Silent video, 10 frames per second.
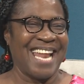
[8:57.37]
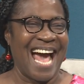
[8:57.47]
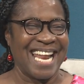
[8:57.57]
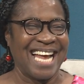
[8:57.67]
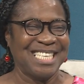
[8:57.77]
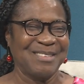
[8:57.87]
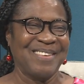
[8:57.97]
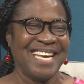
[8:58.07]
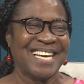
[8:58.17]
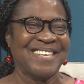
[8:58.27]
Trinidad and of
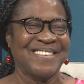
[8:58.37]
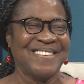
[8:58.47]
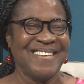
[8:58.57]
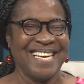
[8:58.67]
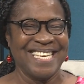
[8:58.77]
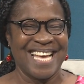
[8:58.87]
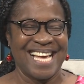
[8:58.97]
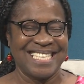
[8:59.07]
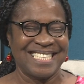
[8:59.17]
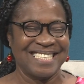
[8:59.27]
Tobago. Course,
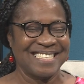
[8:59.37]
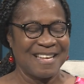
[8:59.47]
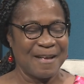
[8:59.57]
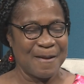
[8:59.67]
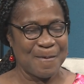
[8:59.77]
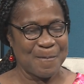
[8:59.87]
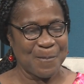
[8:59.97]
I'm, I'm, just going